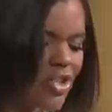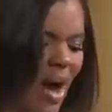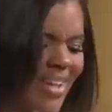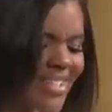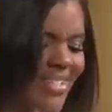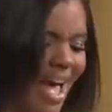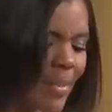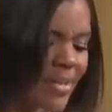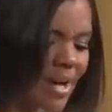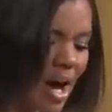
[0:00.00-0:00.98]
To try to
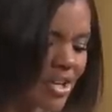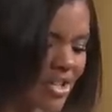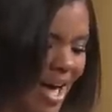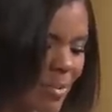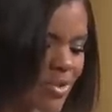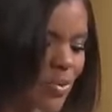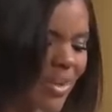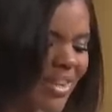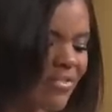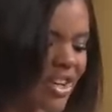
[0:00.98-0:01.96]
sabotage that was
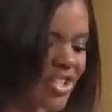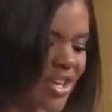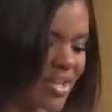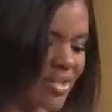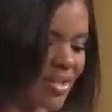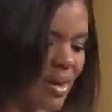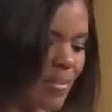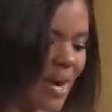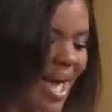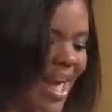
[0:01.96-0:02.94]
really vicious,
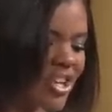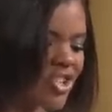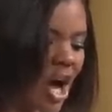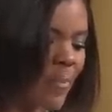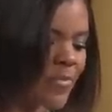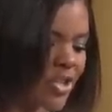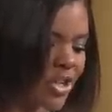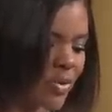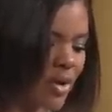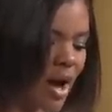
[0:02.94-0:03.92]
but I had a job to
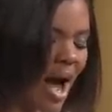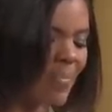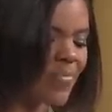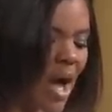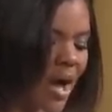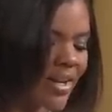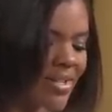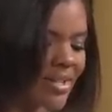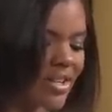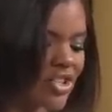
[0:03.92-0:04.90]
do. I'm not
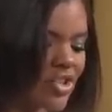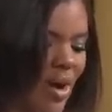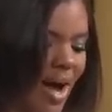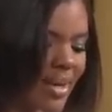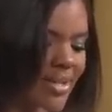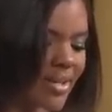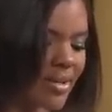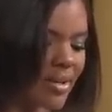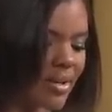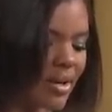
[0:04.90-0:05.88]
easily
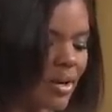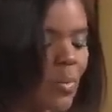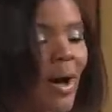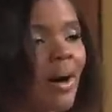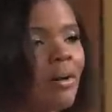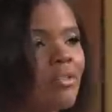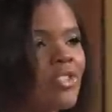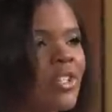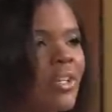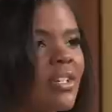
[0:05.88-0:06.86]
distracted." Oh, wow.
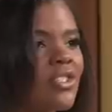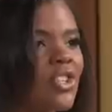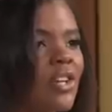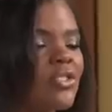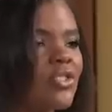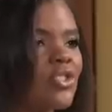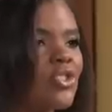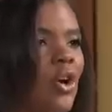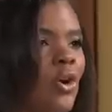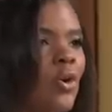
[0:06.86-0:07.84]
She is just
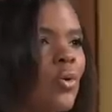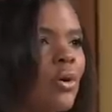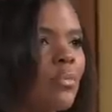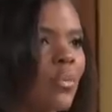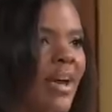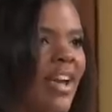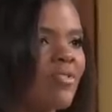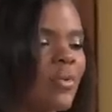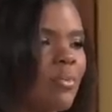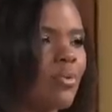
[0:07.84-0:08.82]
so
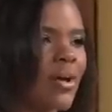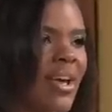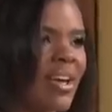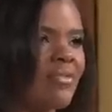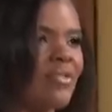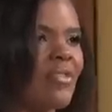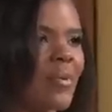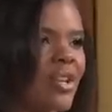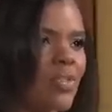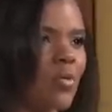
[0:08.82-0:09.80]
brave. What a brave
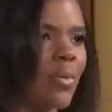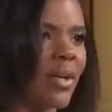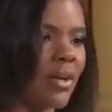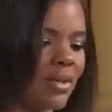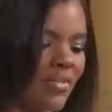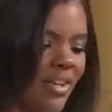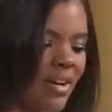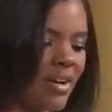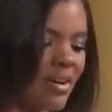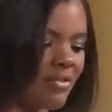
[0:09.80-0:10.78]
feminist woman
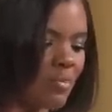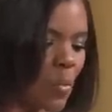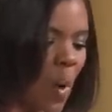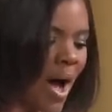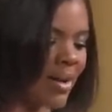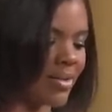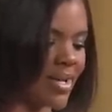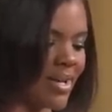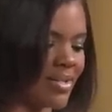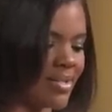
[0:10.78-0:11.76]
Olivia
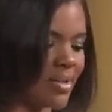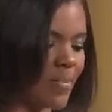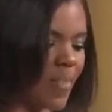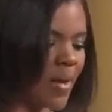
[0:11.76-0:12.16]
Wilde is.